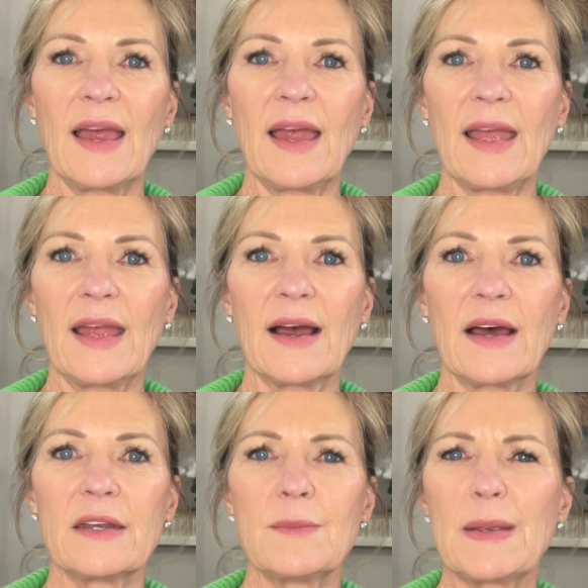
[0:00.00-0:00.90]

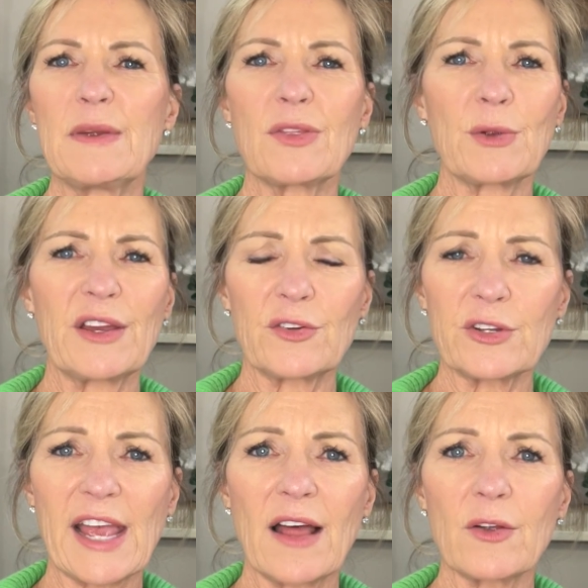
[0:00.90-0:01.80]
and maybe 300
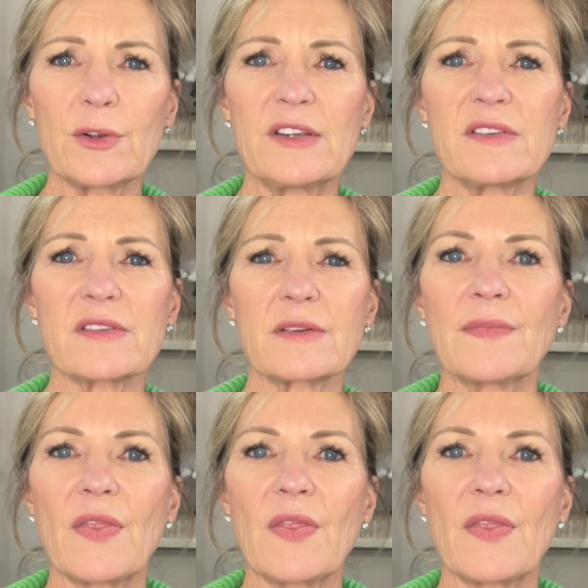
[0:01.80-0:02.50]
calories.